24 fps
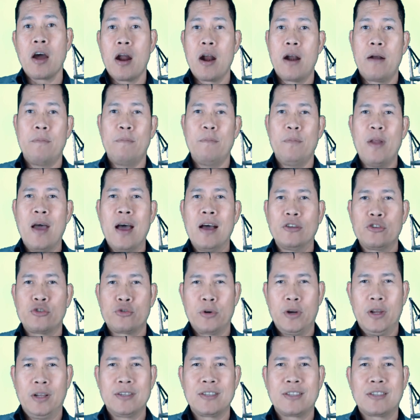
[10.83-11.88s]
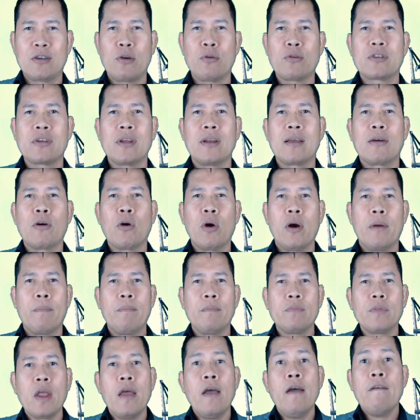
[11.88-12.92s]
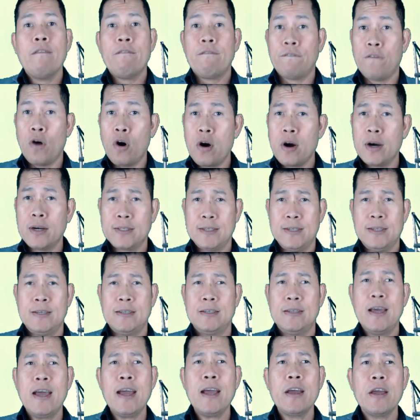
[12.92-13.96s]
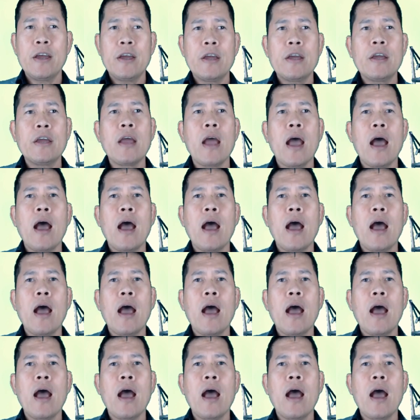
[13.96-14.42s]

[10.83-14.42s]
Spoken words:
arm ng Trail Social Corp. For today,